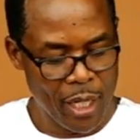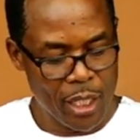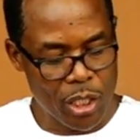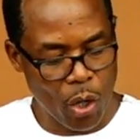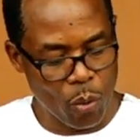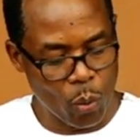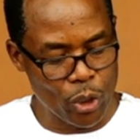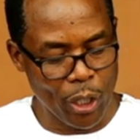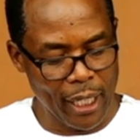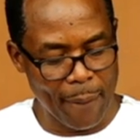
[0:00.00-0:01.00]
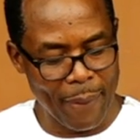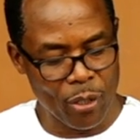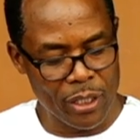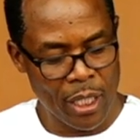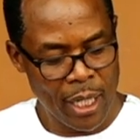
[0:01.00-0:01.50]
So talking
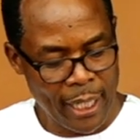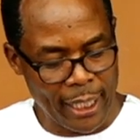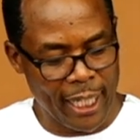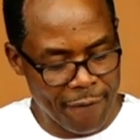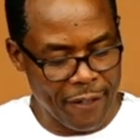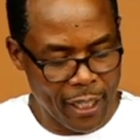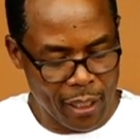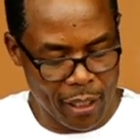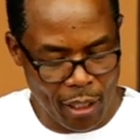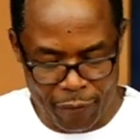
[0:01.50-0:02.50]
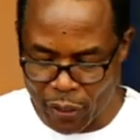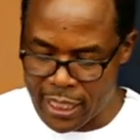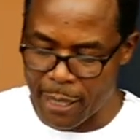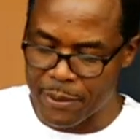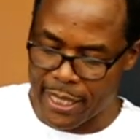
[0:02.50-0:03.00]
about giving of your
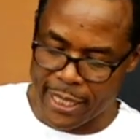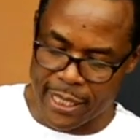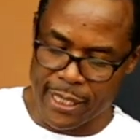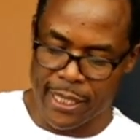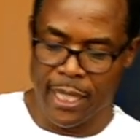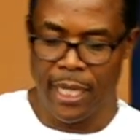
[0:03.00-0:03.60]
substances